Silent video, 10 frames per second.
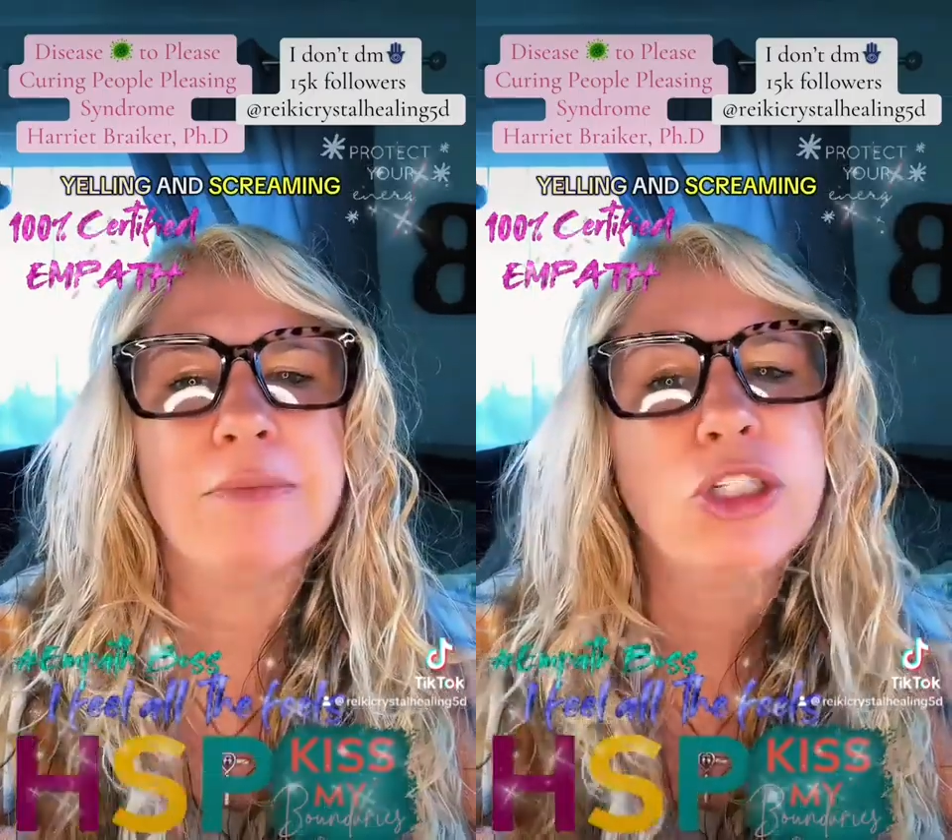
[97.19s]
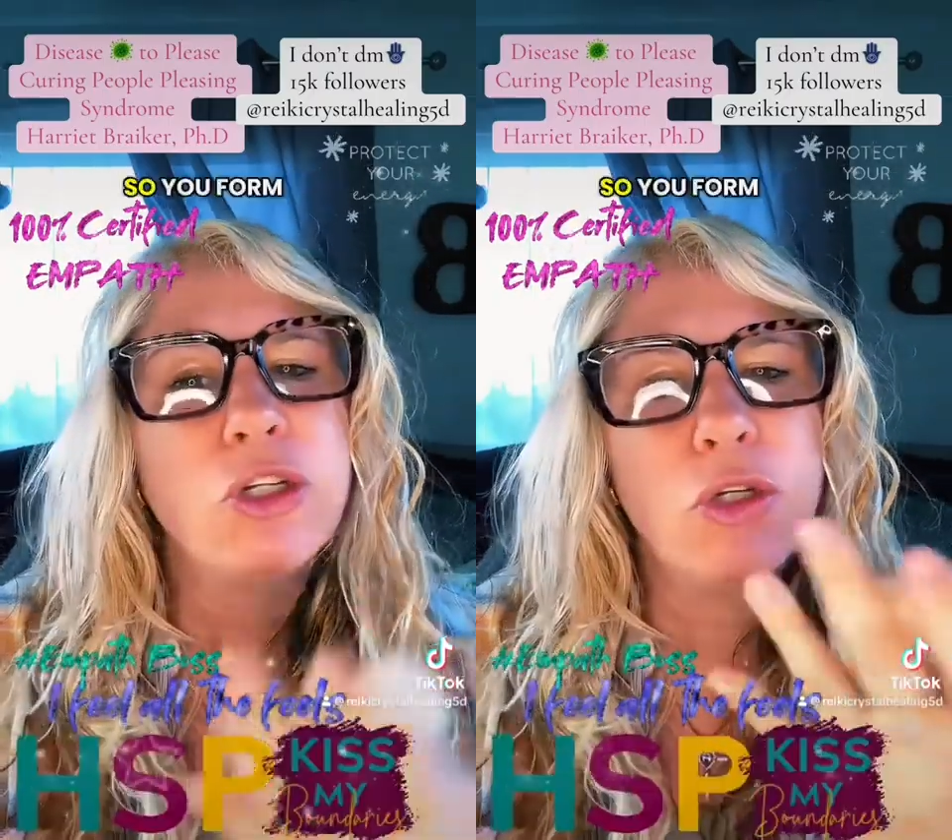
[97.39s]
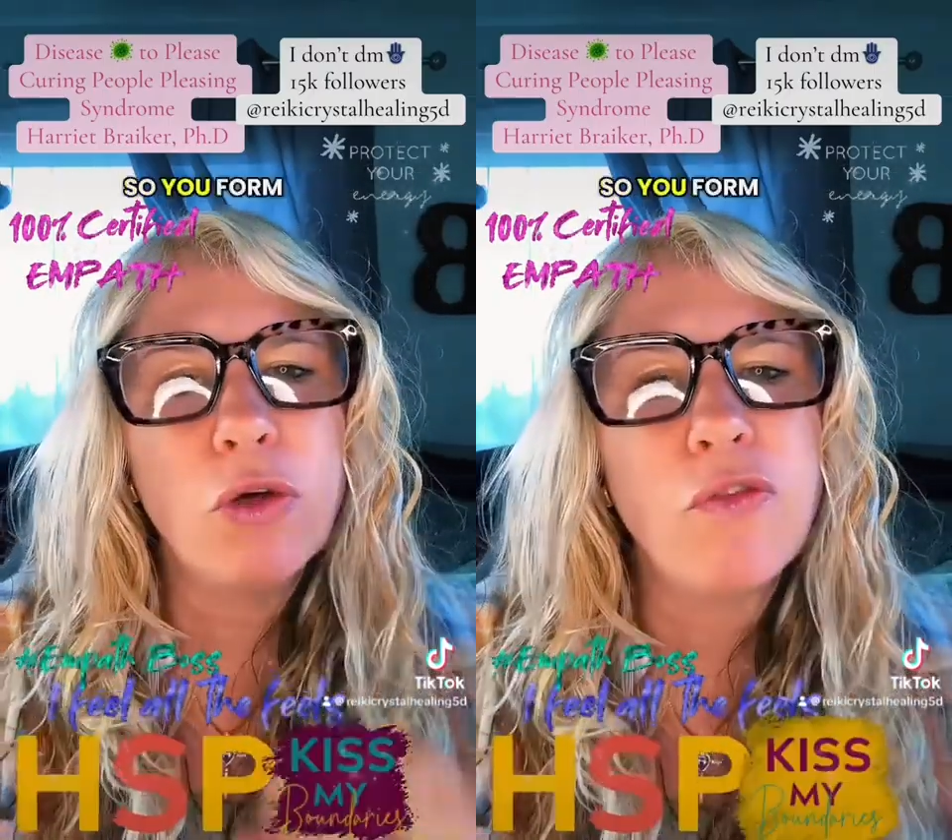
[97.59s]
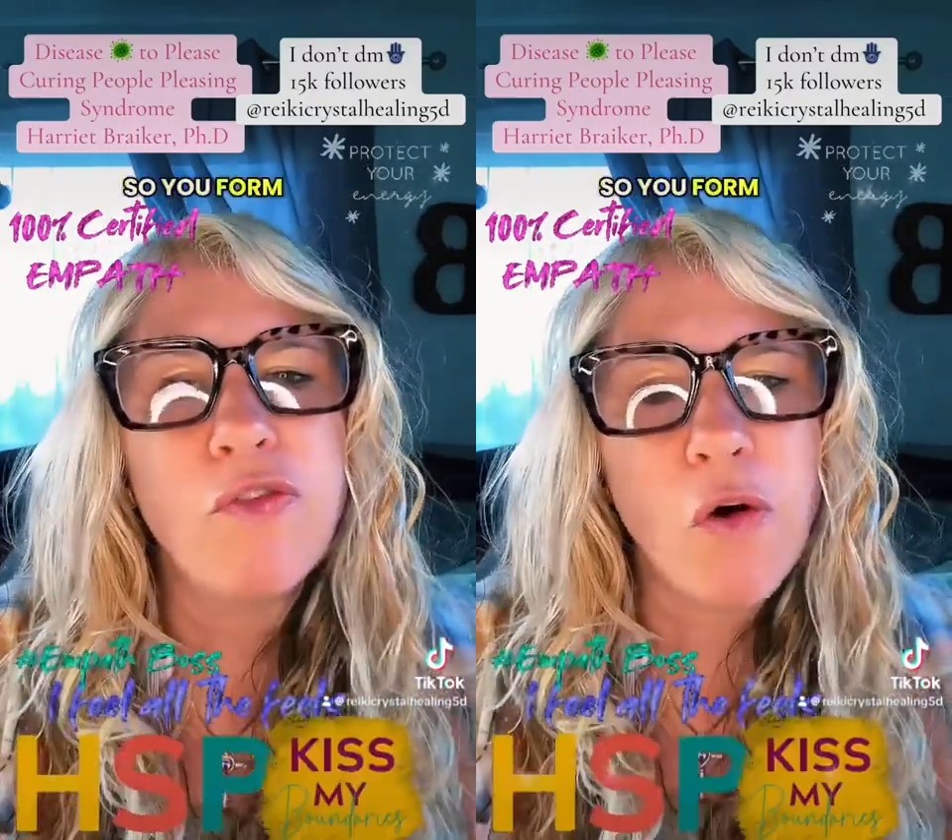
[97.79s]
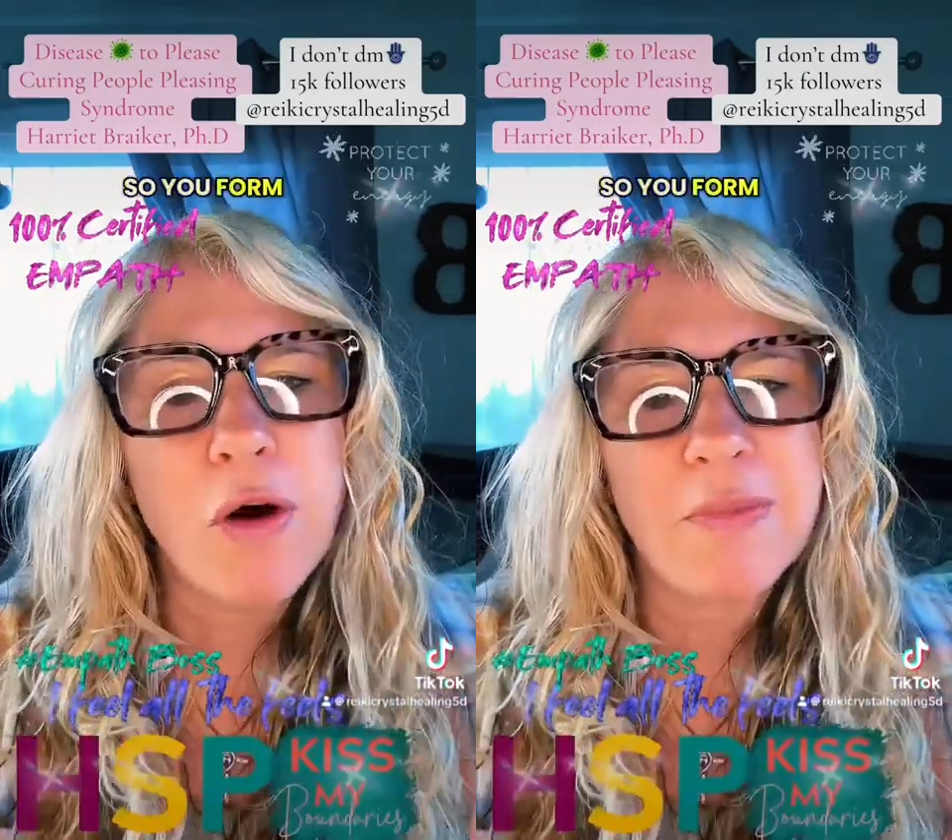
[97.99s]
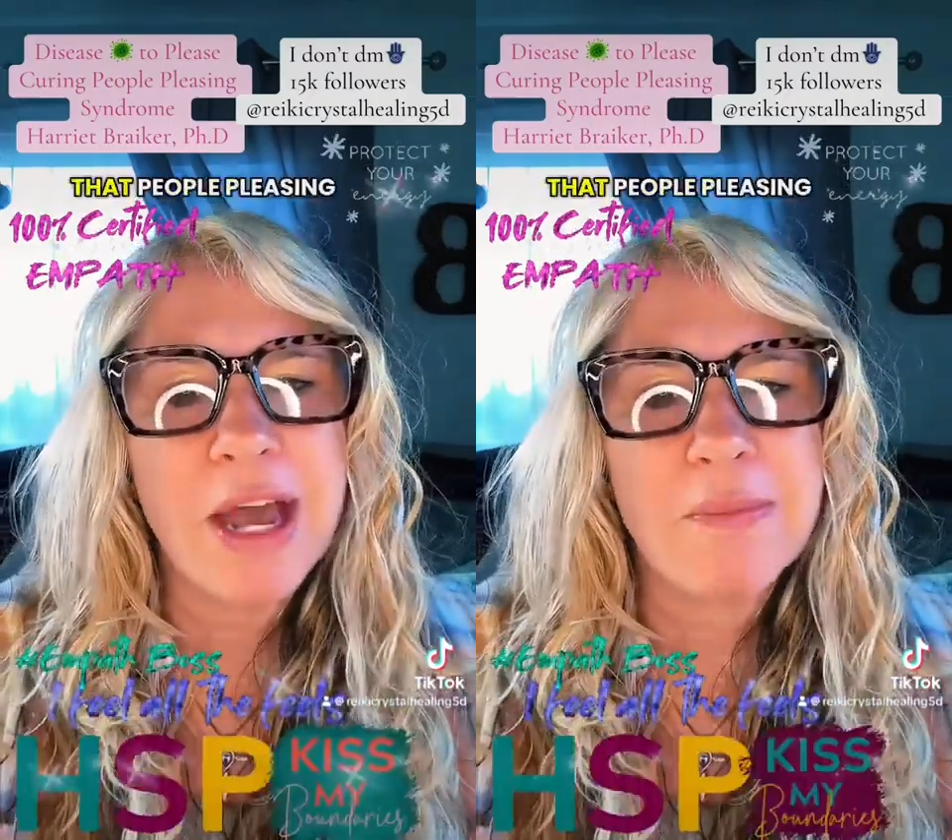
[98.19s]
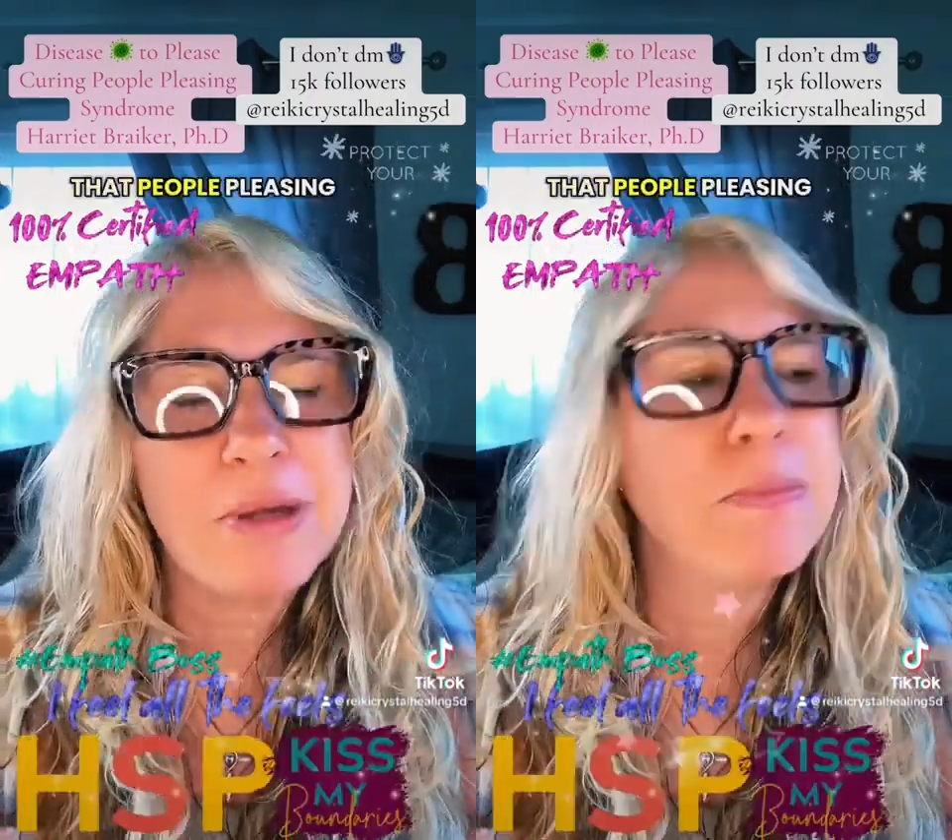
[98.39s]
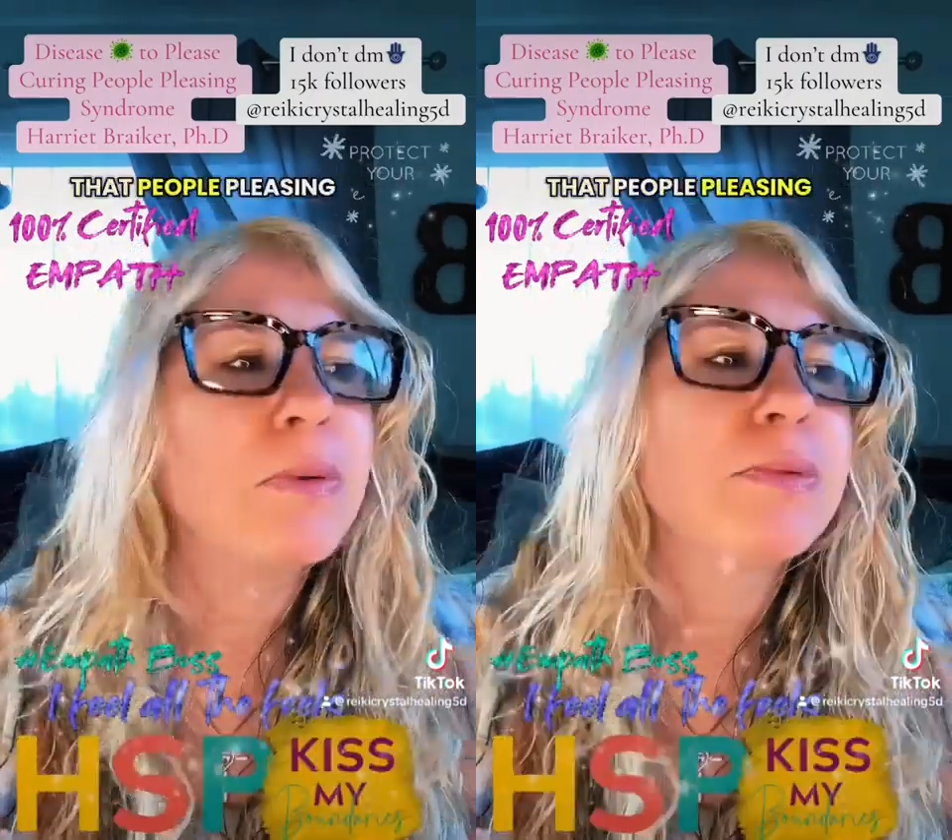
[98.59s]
So you form that people